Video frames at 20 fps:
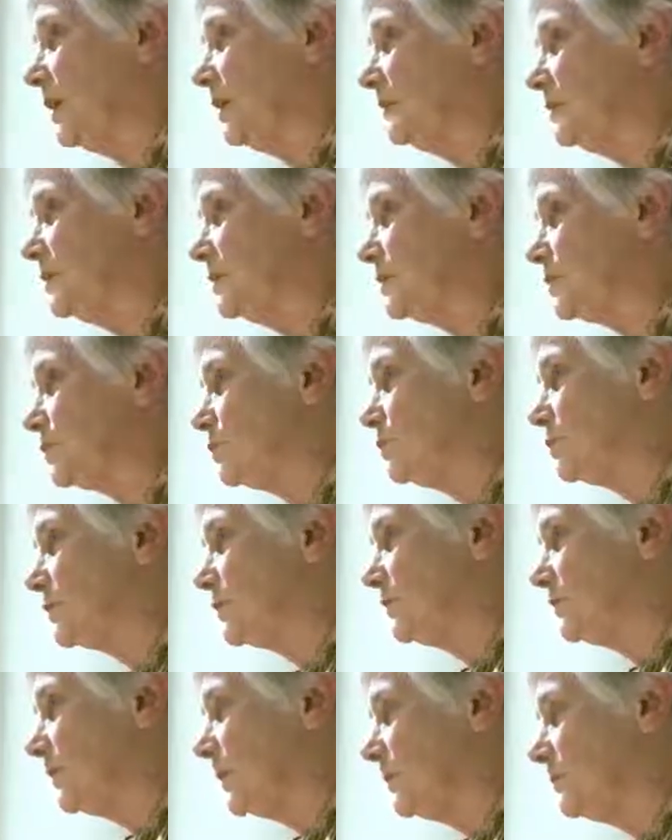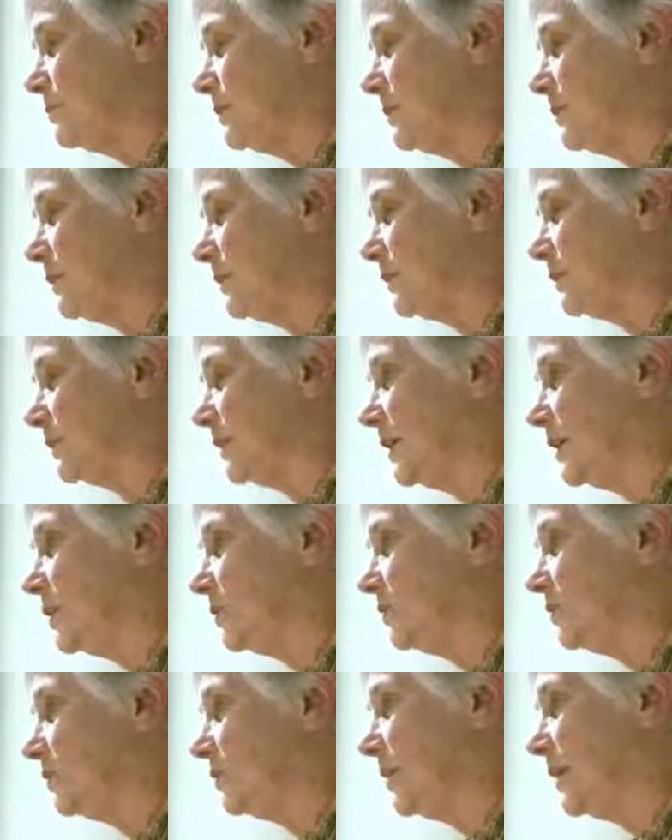and these schools have not been held
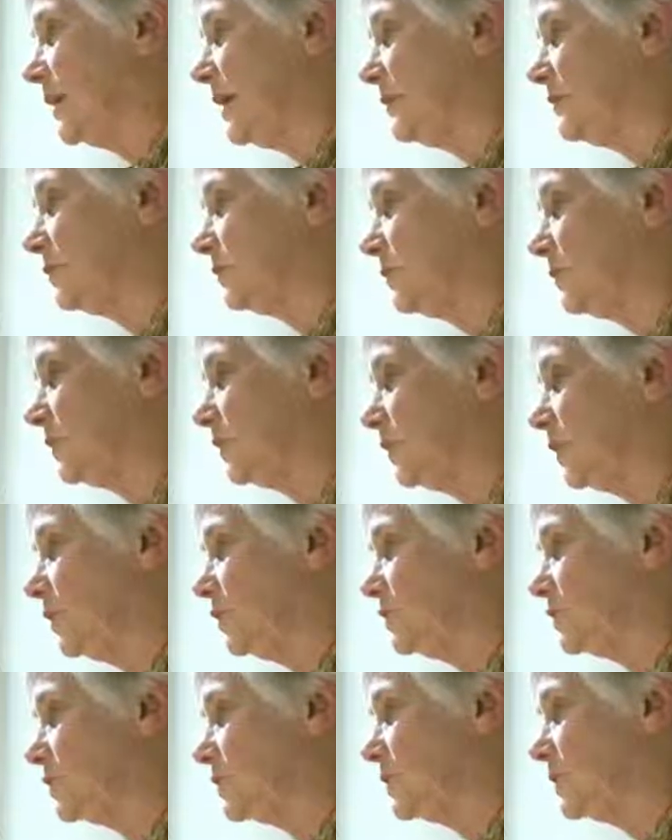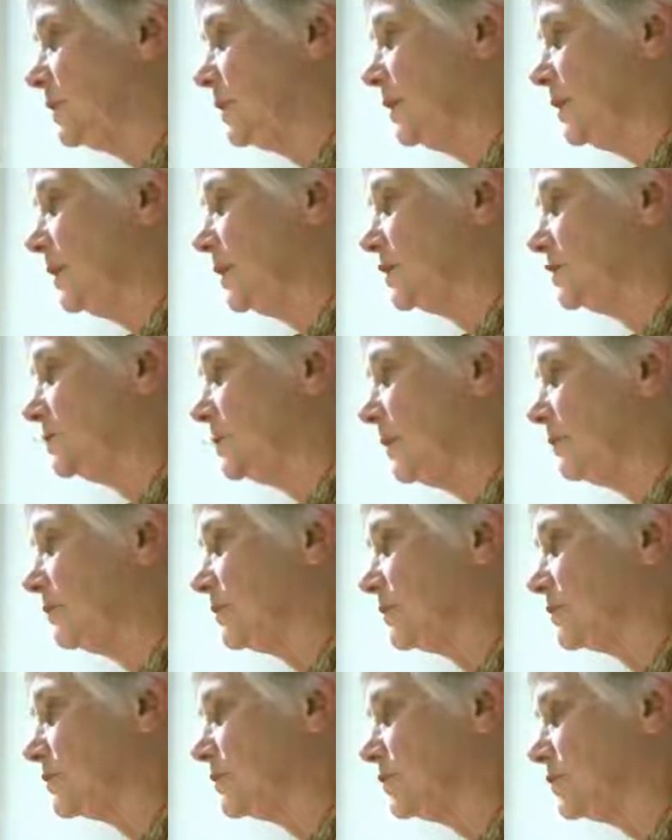accountable by having been closed, as
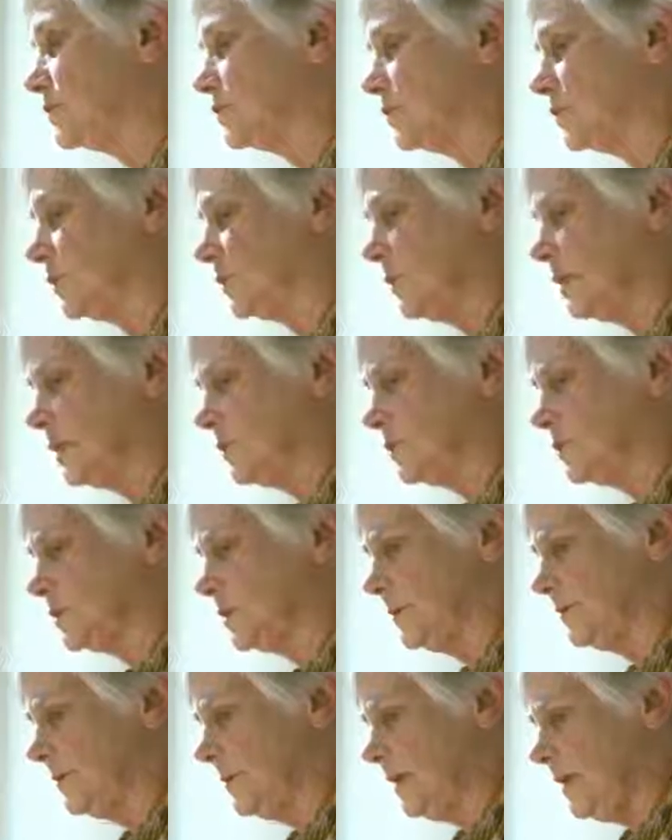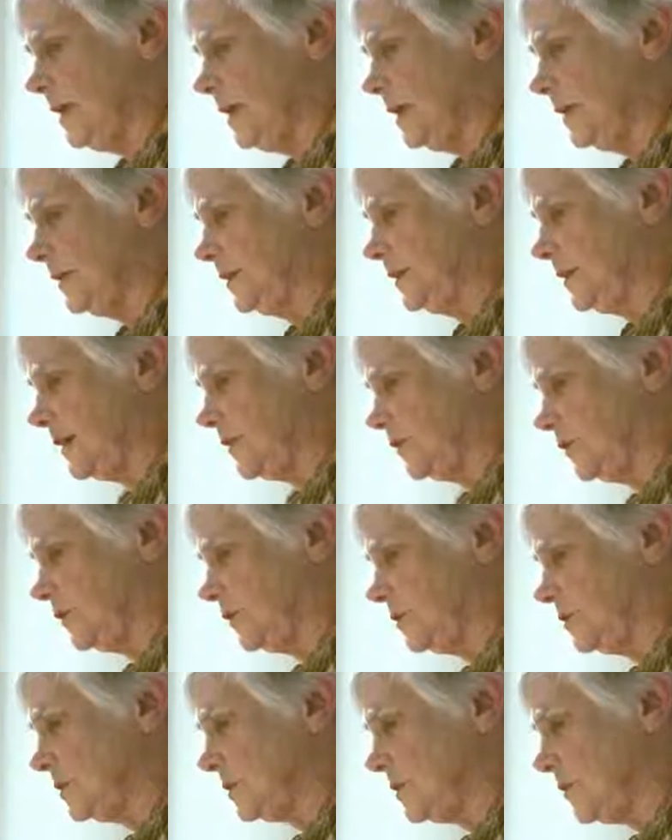public schools are closed. And the
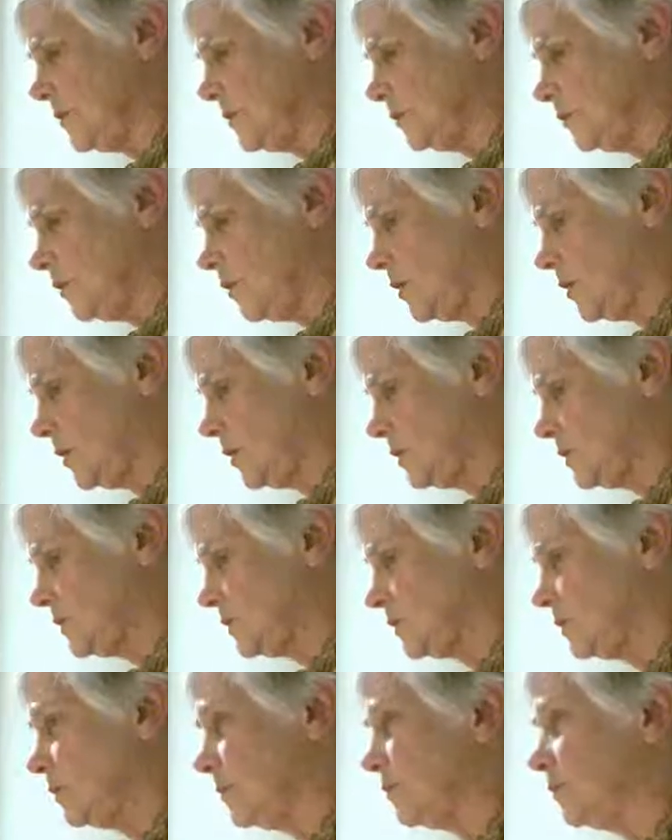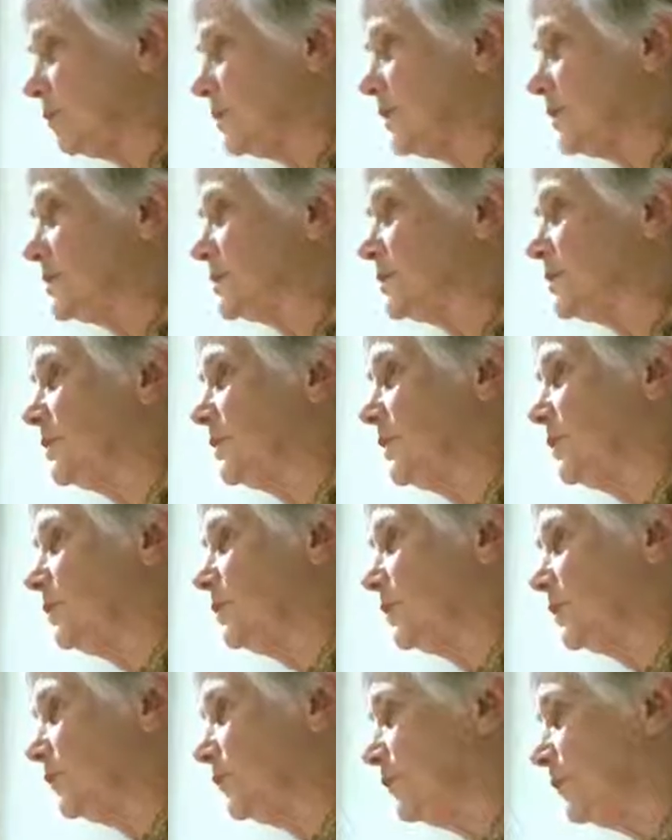governor, Scott Walker, is so impressed
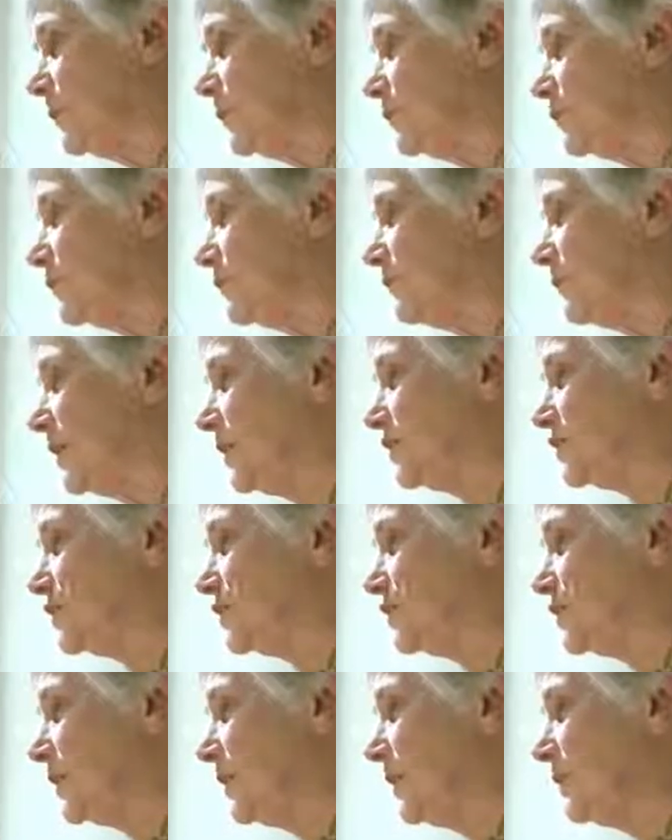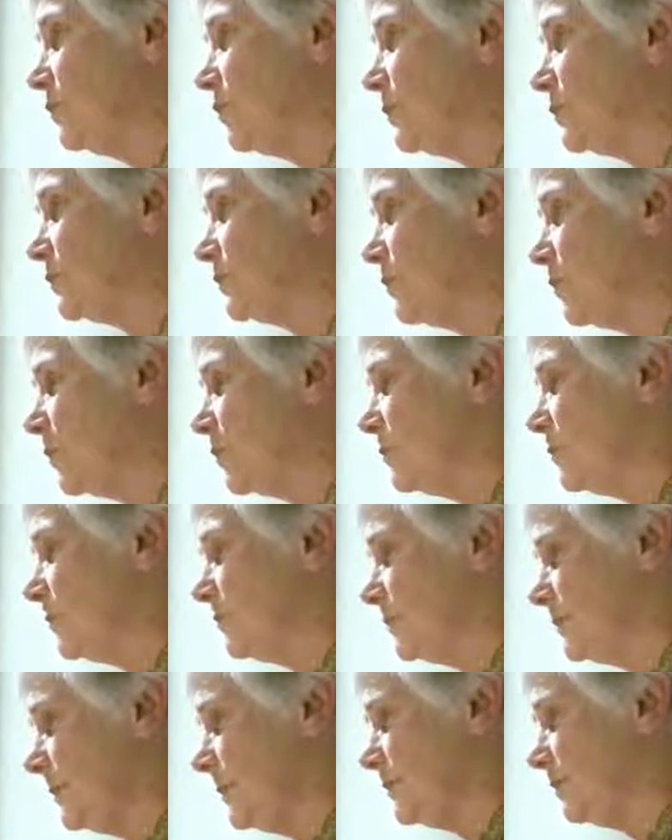with the failure of vouchers that he wants more
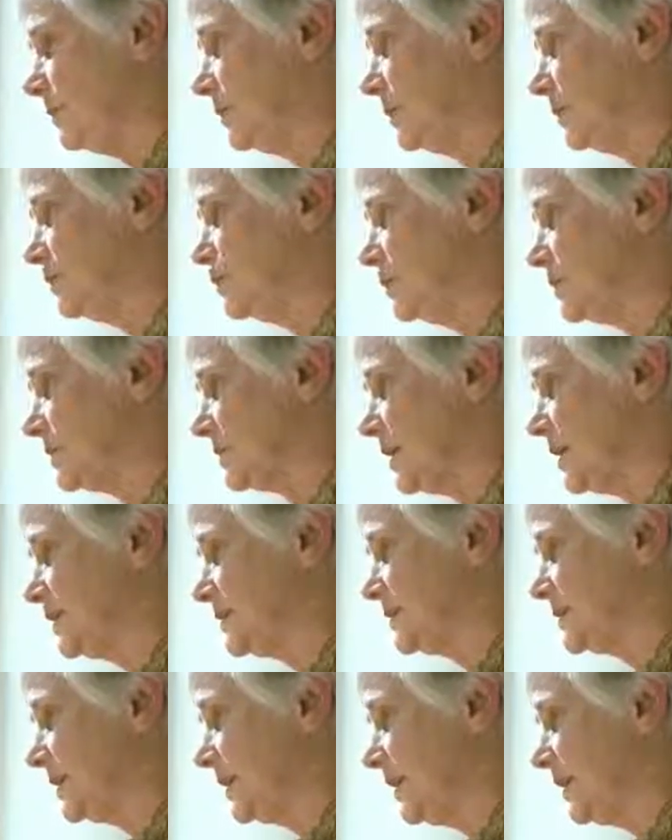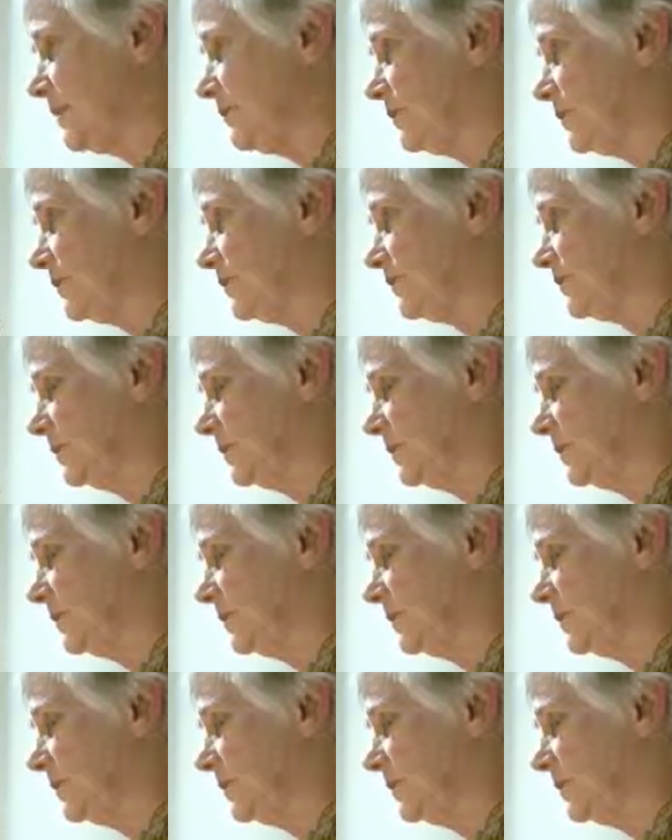people in Wisconsin to have them.